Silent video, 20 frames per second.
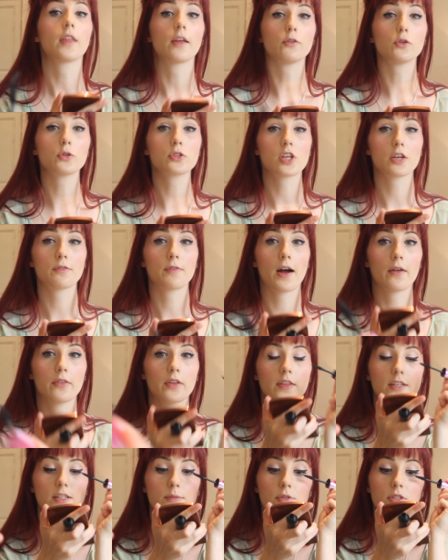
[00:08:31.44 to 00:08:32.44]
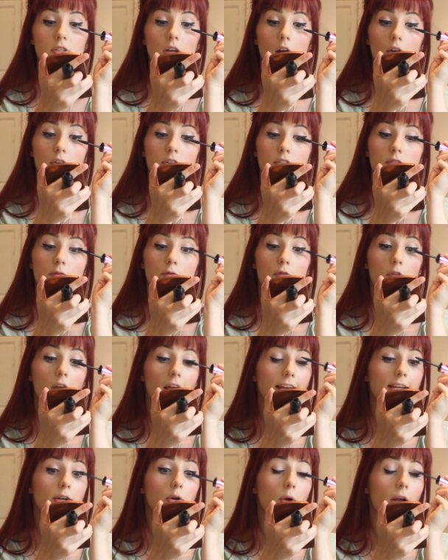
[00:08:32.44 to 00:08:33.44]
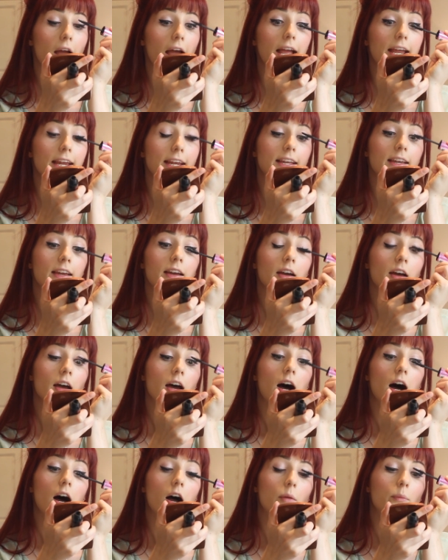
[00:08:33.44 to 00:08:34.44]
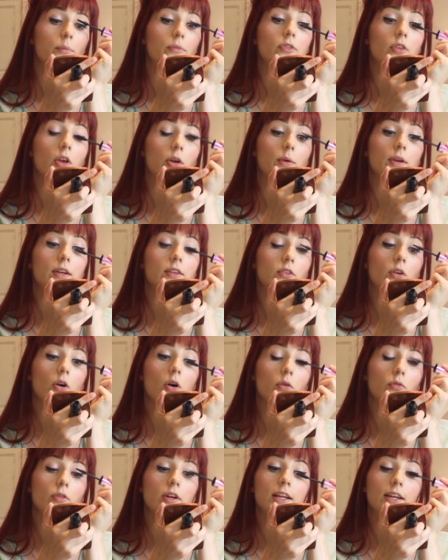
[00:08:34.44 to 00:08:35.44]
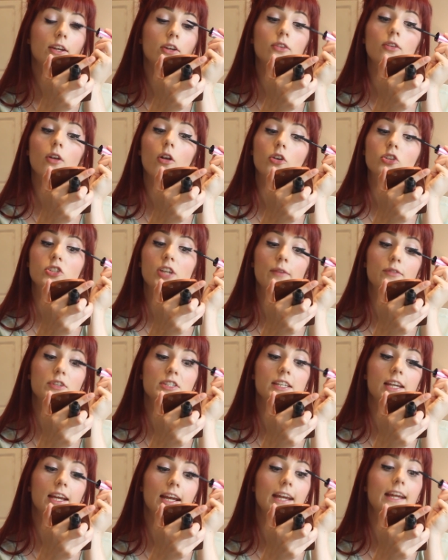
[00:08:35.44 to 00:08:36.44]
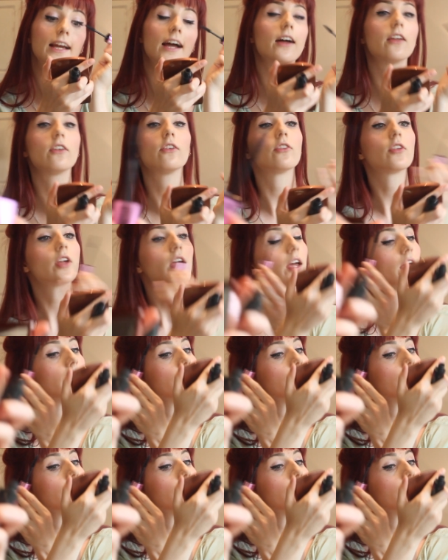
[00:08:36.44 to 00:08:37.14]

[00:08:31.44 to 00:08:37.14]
I've also found that this mascara doesn't flake or cake. So it's got a really good longevity and